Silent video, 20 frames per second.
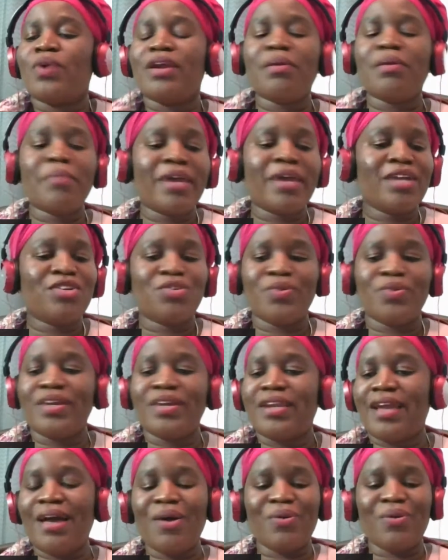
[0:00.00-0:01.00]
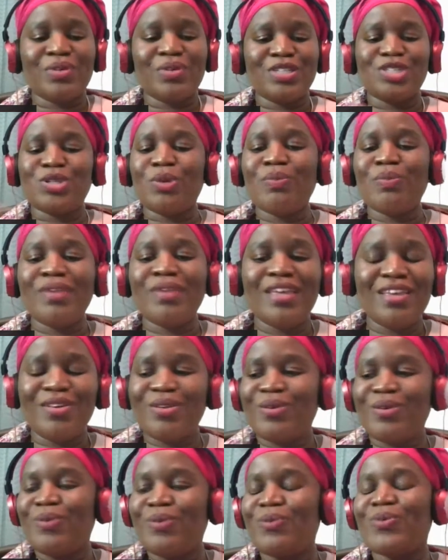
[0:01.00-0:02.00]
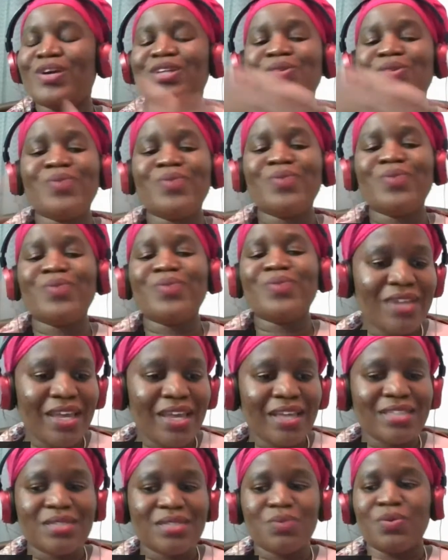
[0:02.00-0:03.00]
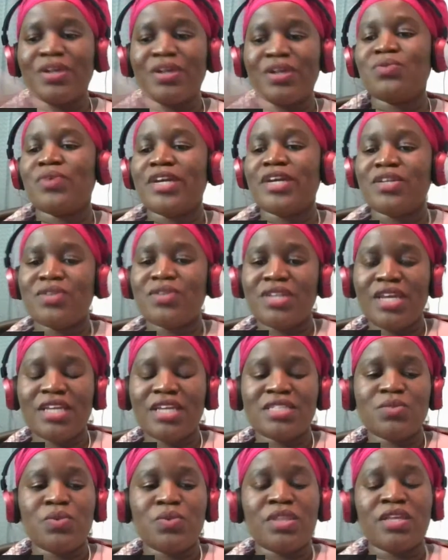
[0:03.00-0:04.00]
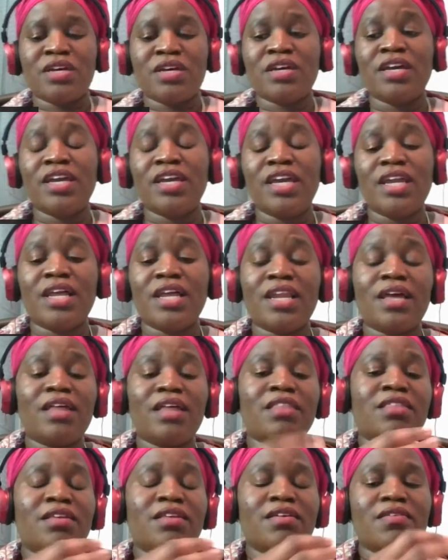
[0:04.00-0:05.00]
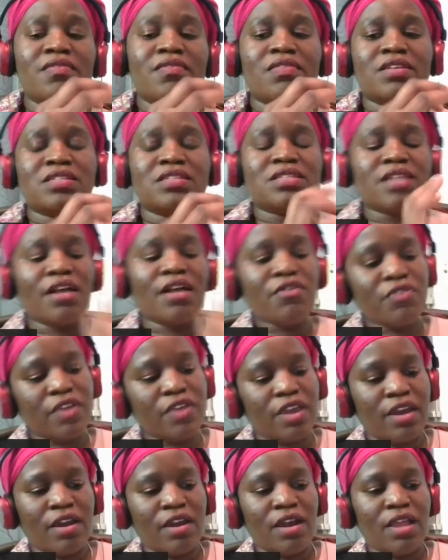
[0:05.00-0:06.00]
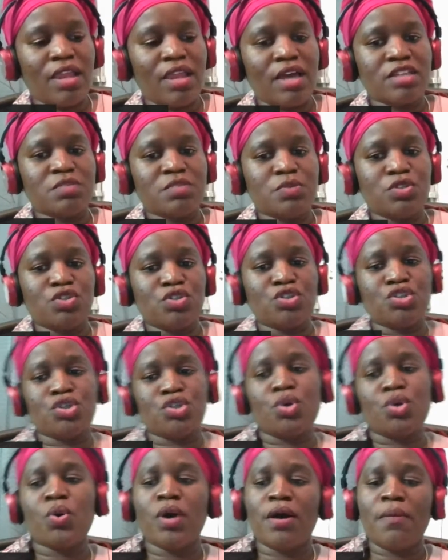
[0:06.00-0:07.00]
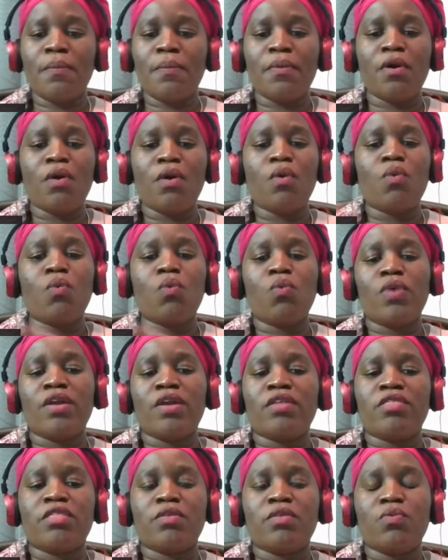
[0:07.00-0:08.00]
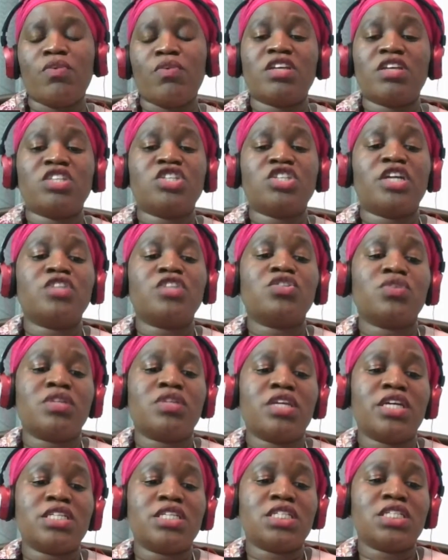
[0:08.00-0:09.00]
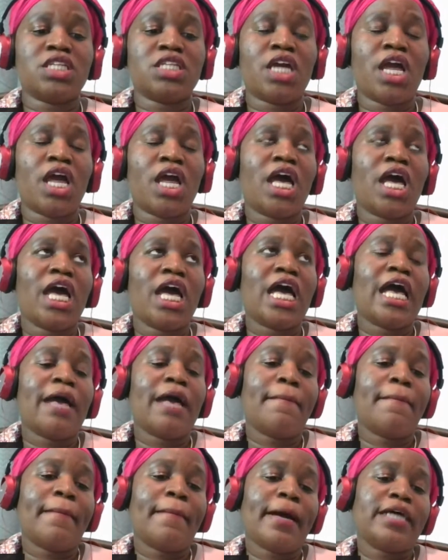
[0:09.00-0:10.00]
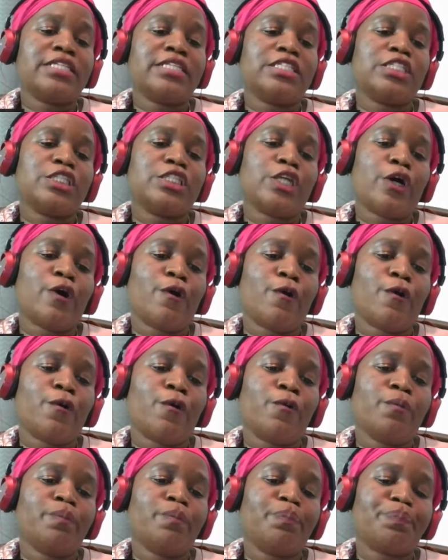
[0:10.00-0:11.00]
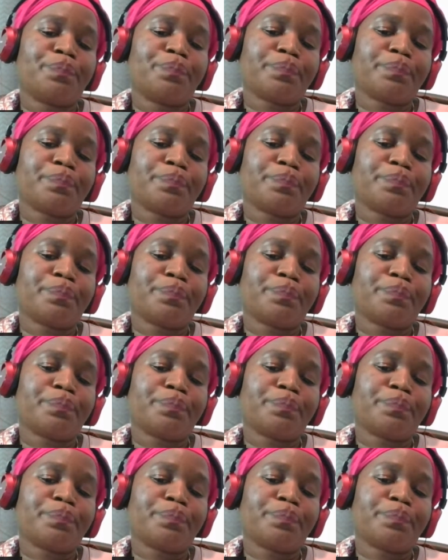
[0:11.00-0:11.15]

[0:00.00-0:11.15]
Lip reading: am I doing now? Show me, what do I do next? What do I do next? The self-care allows me to show up with a gentleness. And so